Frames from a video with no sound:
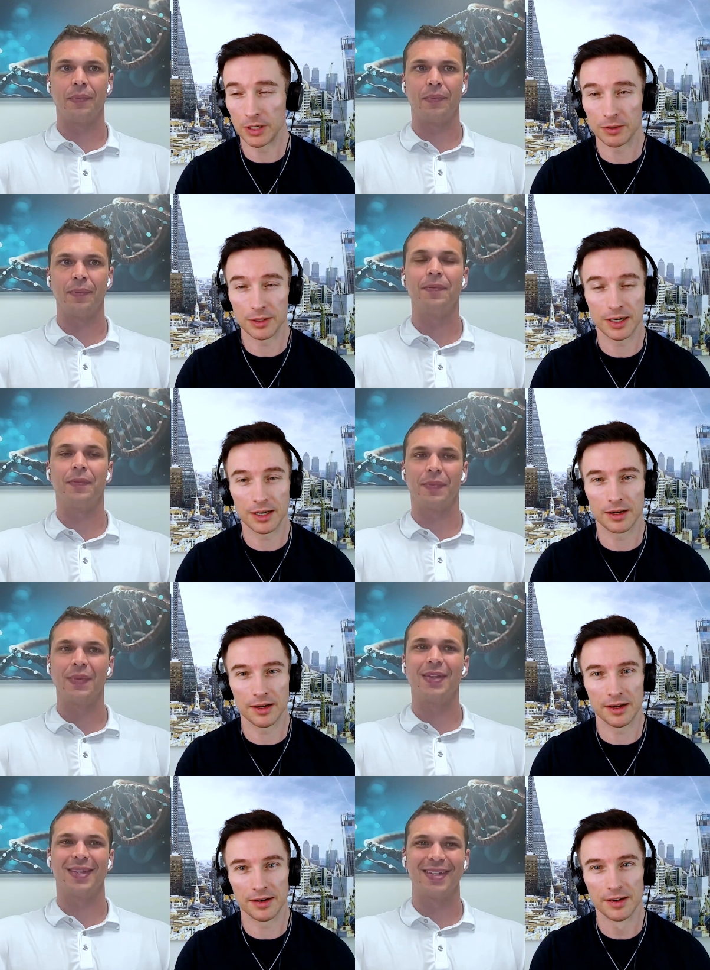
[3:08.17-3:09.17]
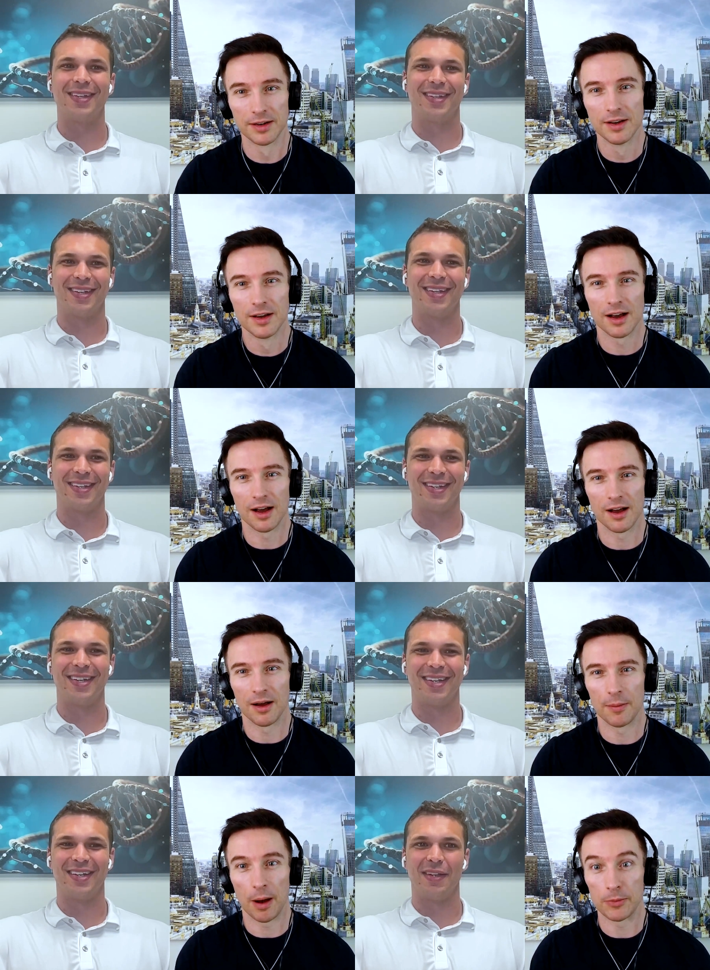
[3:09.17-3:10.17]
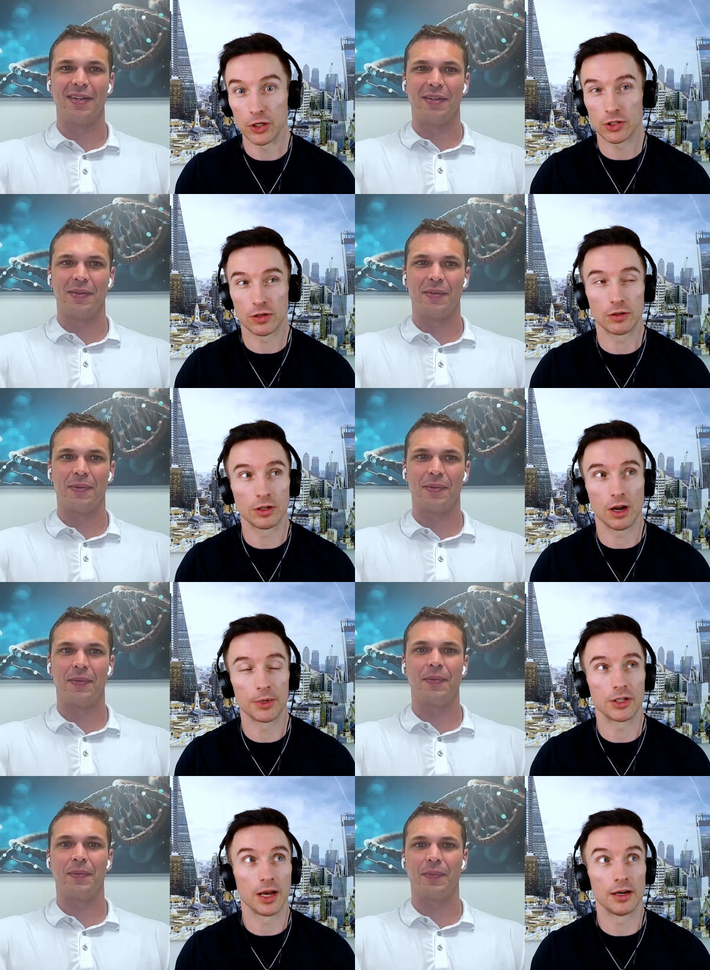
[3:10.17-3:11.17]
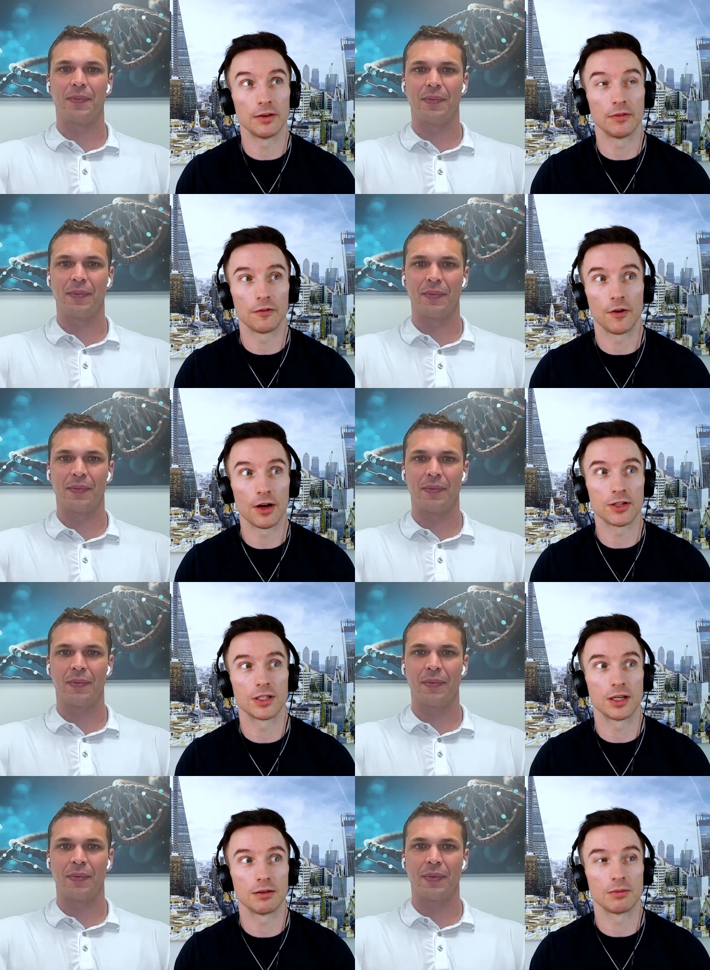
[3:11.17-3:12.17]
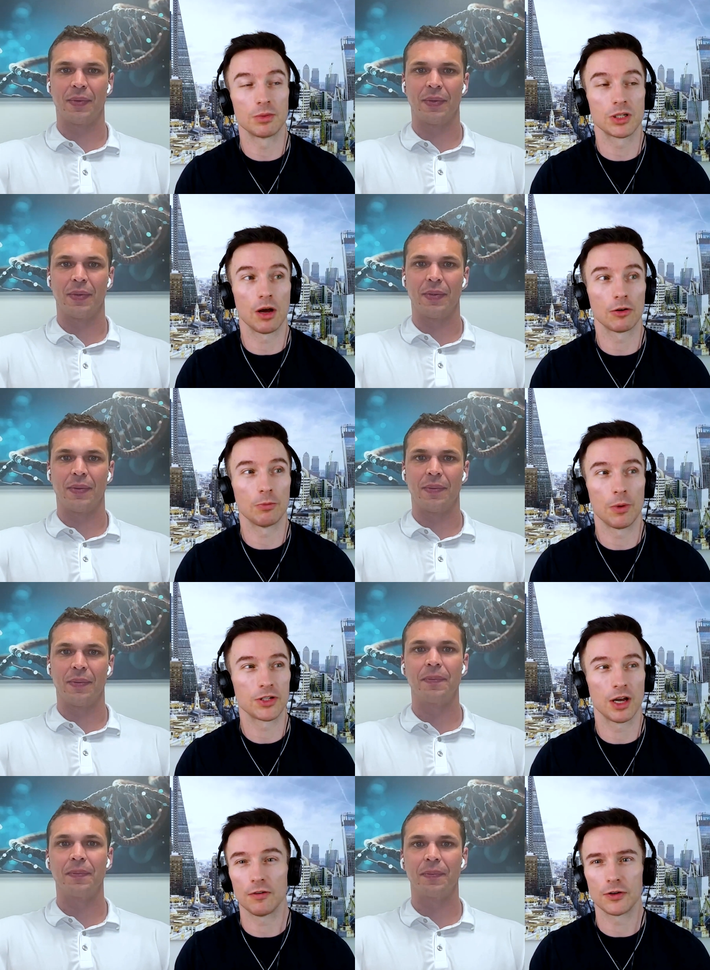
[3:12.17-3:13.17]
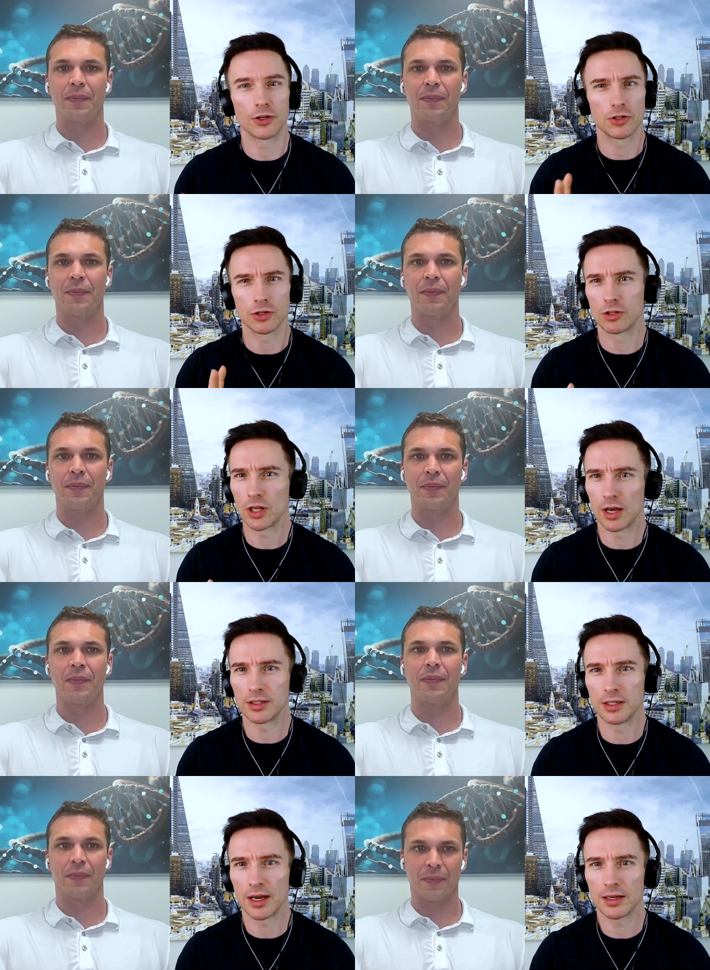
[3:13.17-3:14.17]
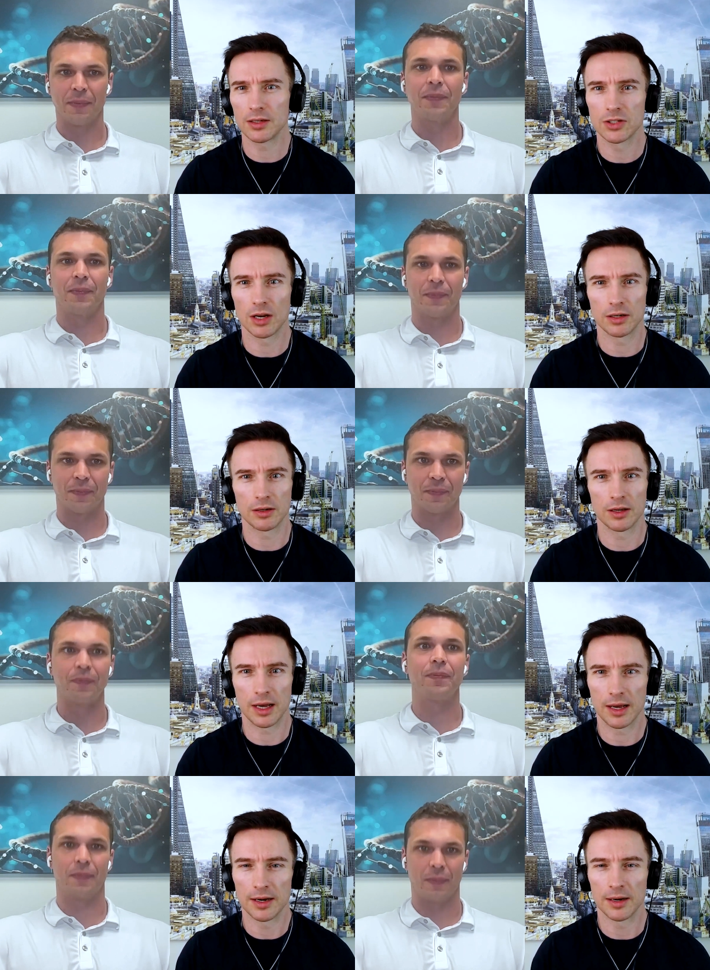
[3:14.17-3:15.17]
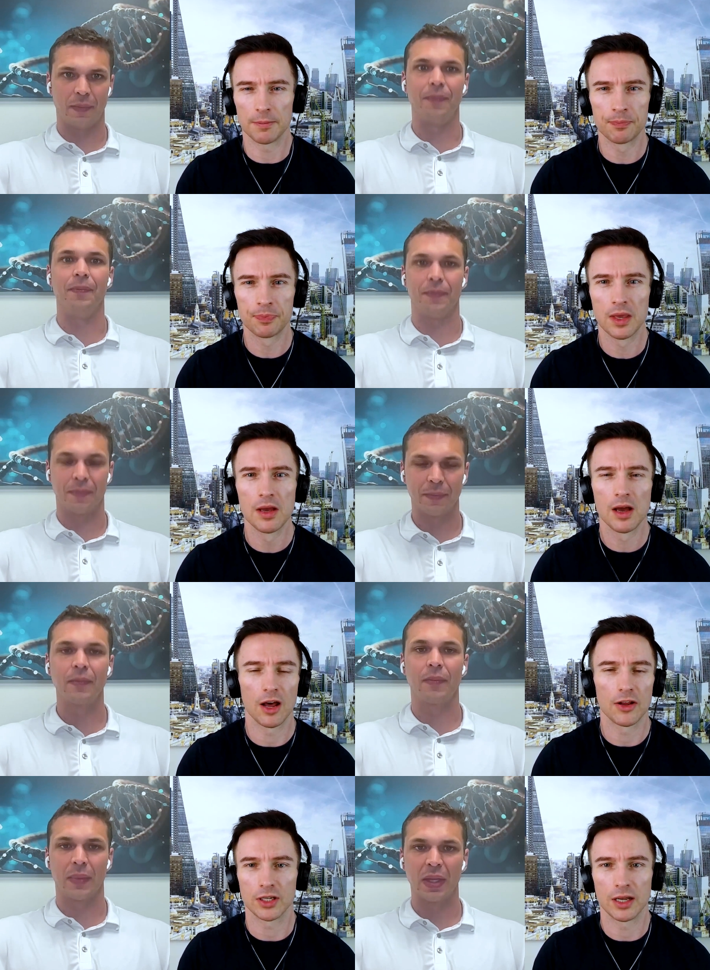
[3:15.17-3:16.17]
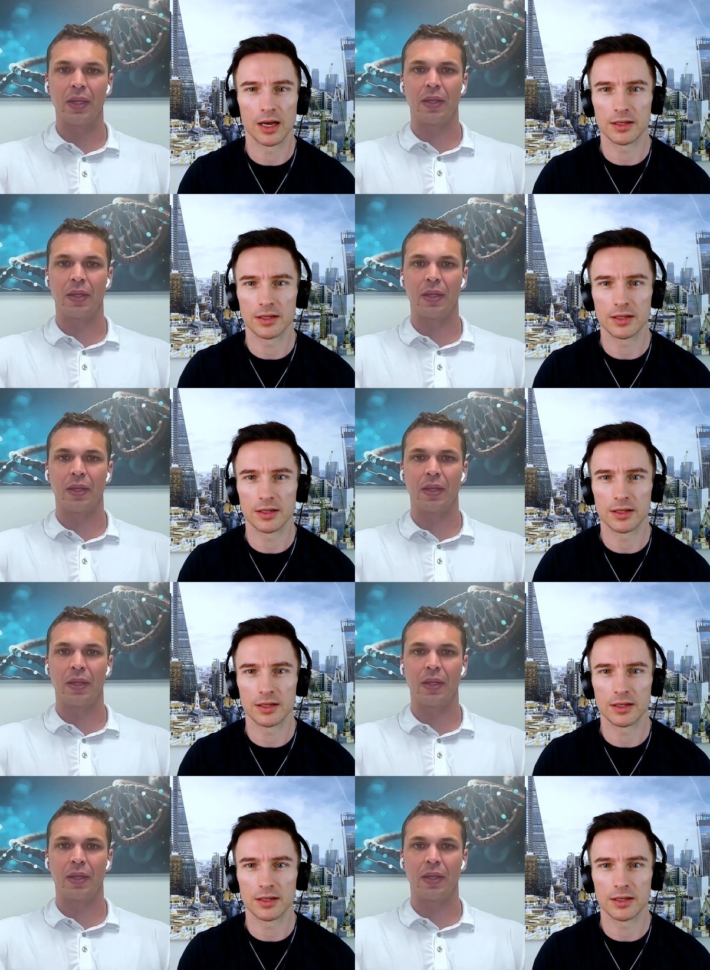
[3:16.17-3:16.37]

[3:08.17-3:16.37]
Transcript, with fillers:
Speaker 1: want to be doing that. And Um, I'm just coming to the end of a Fisetin cycle myself. I just do thirty days, something like that. And then mm-hmm. I think